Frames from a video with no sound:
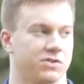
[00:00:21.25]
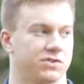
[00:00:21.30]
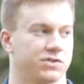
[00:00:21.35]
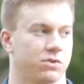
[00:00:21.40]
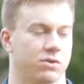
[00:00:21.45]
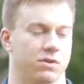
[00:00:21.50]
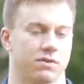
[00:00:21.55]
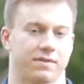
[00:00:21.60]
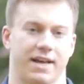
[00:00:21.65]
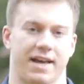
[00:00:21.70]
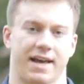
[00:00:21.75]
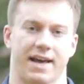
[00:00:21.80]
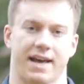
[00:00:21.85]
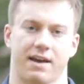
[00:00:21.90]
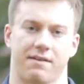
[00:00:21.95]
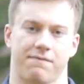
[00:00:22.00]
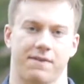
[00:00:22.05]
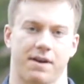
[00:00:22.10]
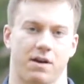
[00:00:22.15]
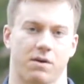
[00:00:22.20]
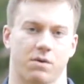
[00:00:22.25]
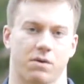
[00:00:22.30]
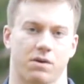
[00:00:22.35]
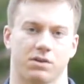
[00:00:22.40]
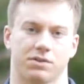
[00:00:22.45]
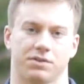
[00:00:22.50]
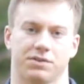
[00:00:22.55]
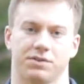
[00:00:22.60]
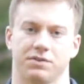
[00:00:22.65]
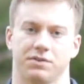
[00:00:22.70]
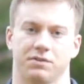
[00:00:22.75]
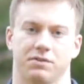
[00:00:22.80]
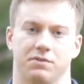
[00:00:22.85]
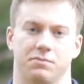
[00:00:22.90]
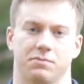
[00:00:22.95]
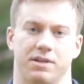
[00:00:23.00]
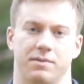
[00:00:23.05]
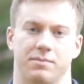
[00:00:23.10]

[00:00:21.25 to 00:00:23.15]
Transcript: sort of a half hour to